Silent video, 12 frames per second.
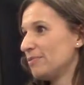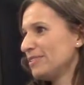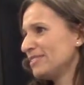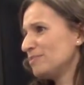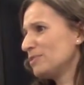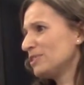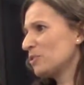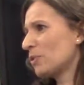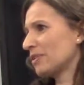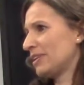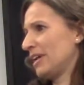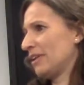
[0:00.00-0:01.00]
What's
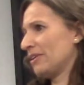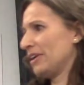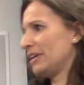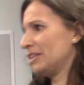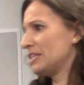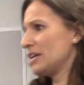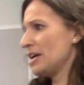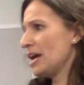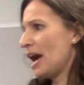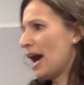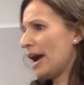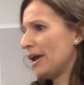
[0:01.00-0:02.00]
ordinary? And
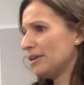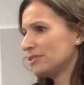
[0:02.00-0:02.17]
I